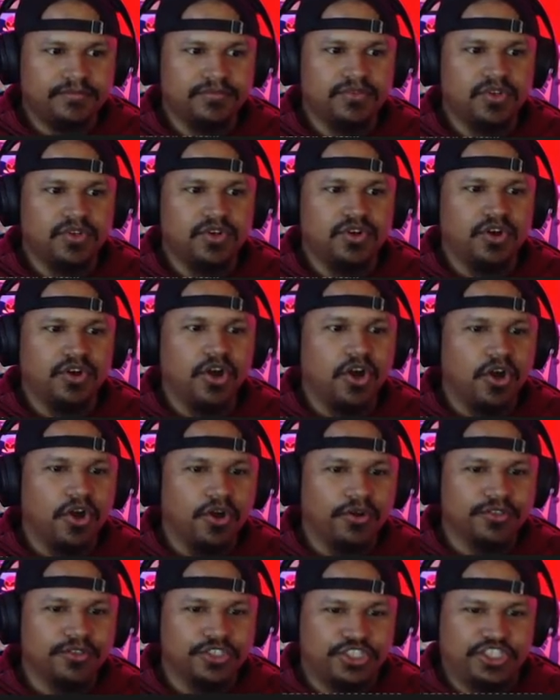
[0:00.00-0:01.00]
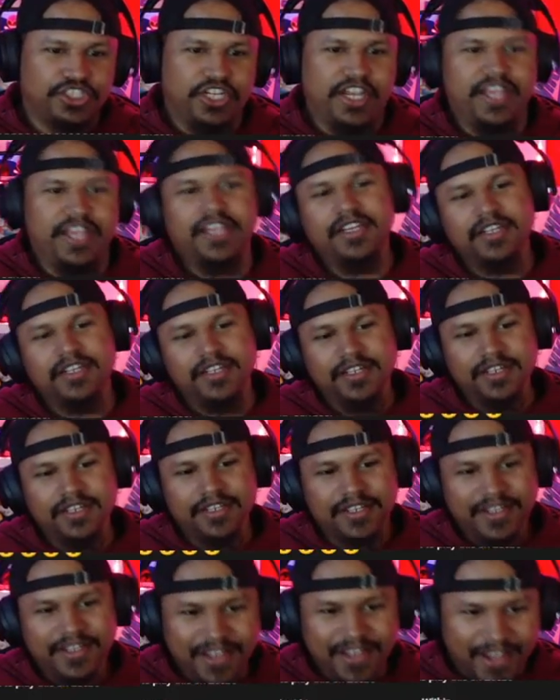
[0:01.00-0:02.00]
Oh, shit.
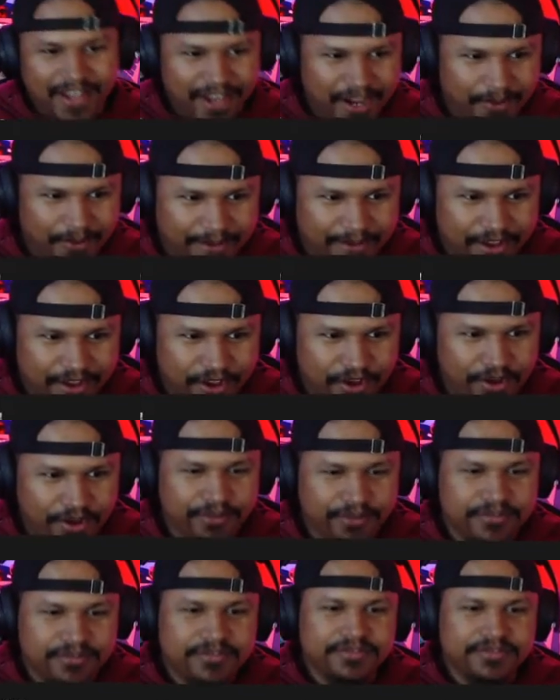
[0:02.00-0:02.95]
Here we go.